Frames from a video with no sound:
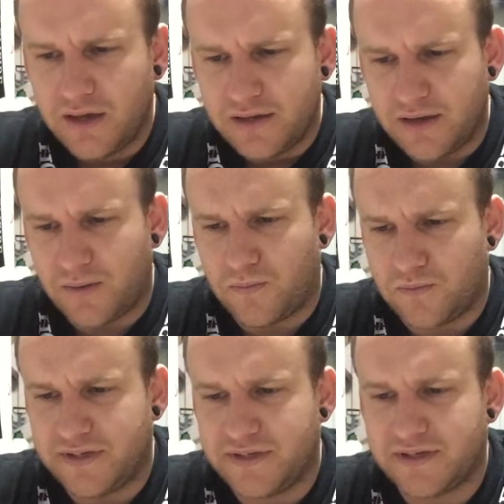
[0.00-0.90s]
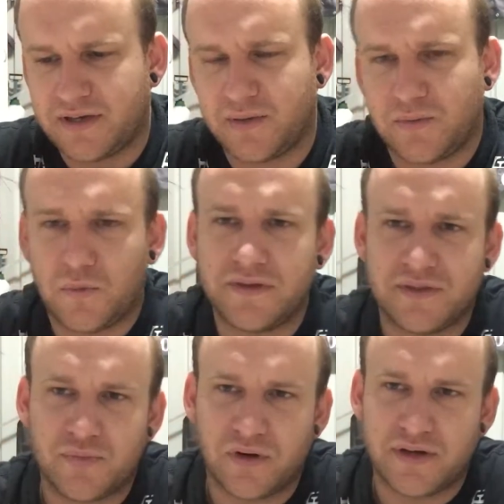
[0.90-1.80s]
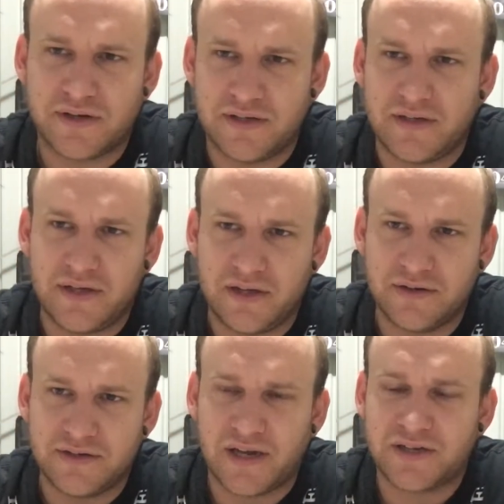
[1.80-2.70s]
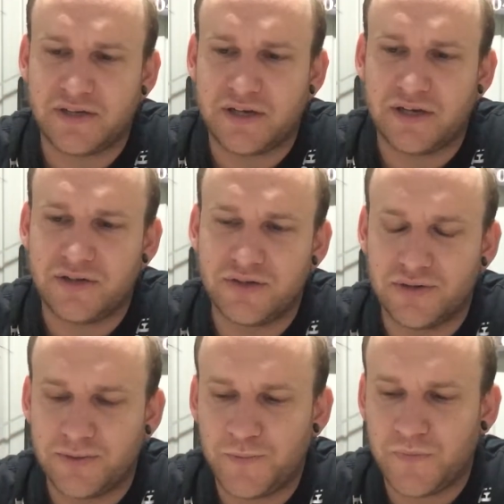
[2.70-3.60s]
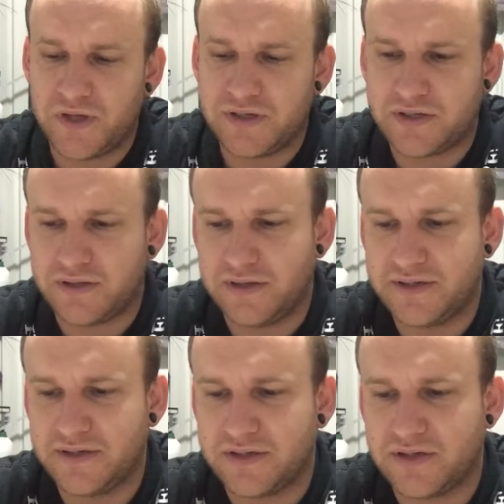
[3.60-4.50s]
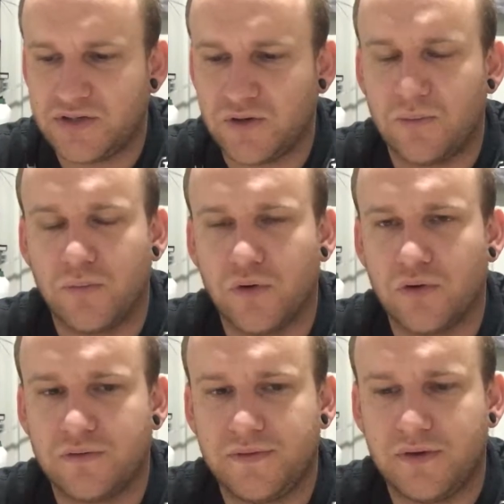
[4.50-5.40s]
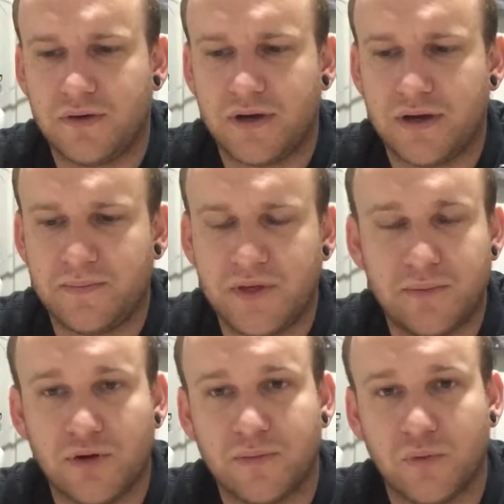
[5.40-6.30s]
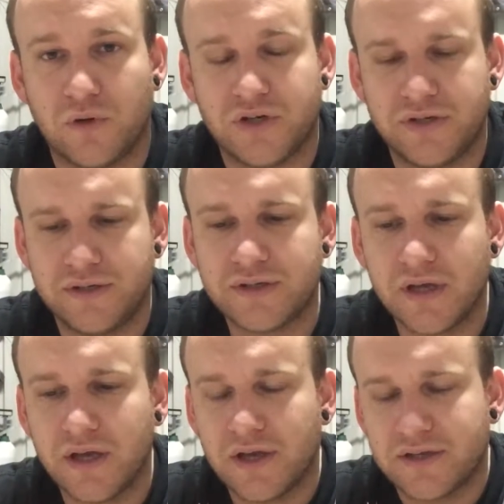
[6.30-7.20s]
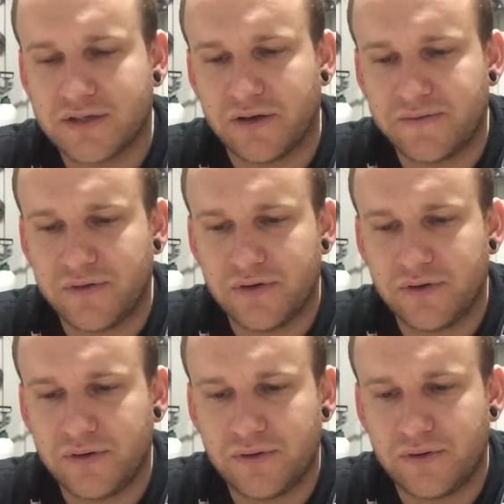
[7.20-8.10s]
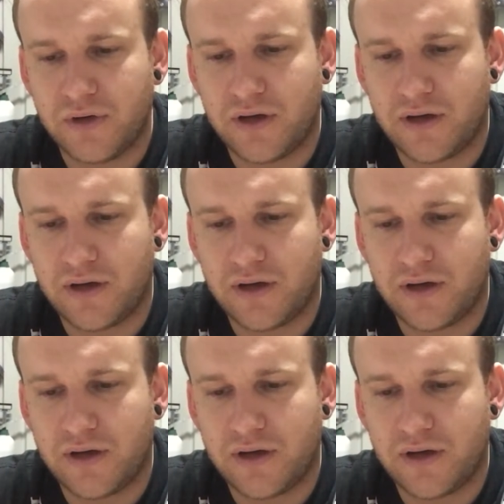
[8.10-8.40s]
Now this is what this product here is actually going to do is this is going to stop more of your improper washes. So if you